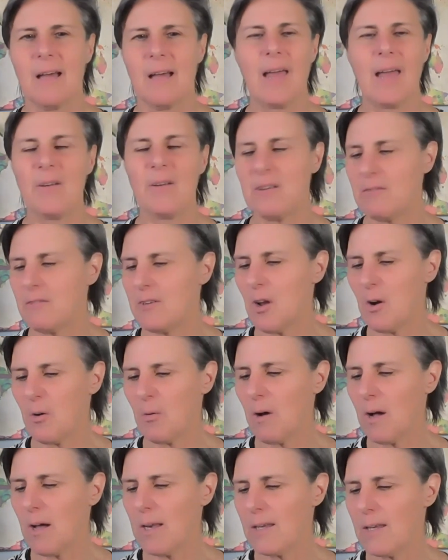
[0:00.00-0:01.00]
I don't even know
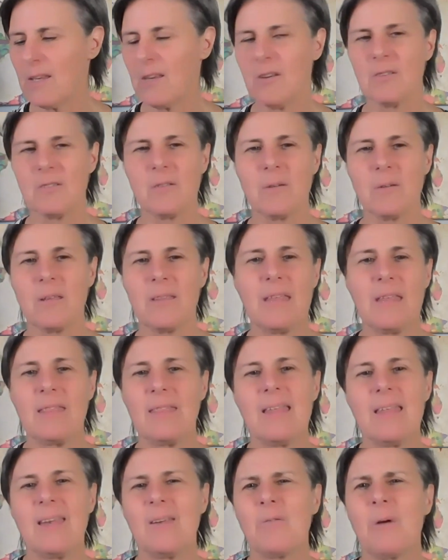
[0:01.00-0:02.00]
what, you know,
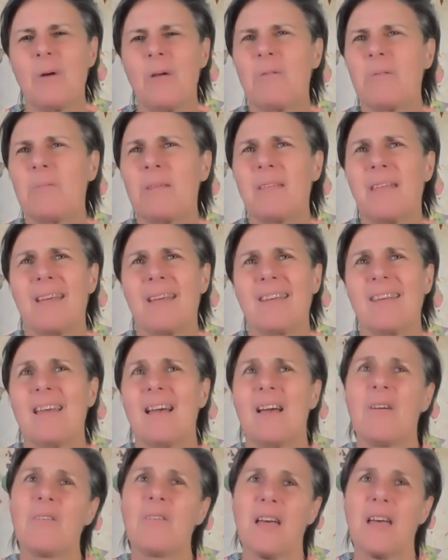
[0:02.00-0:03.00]
that then why would be like,
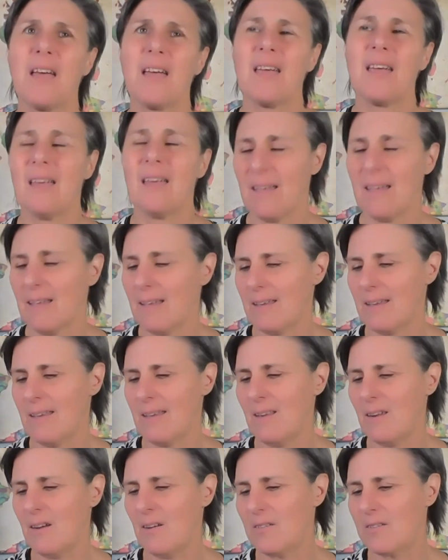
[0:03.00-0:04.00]
yeah, okay,
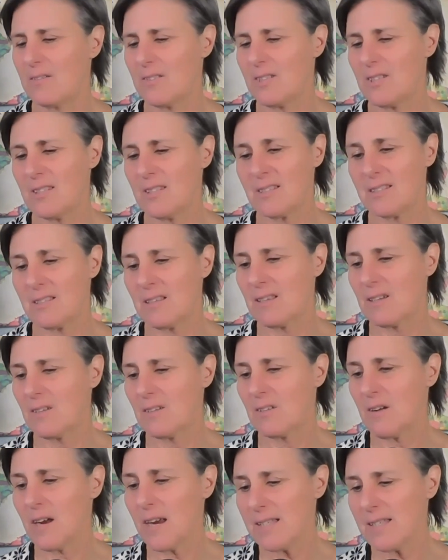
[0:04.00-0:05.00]
you know, she looks a little
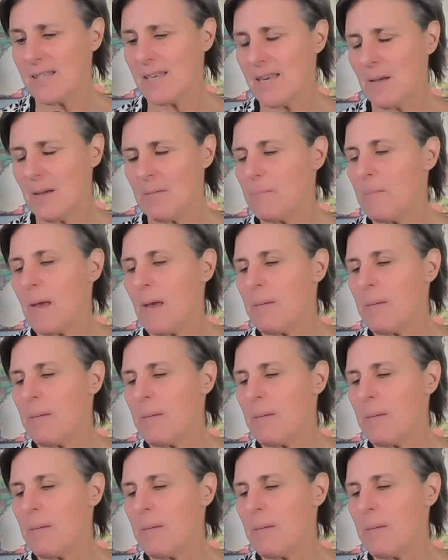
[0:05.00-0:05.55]
crazy. I mean,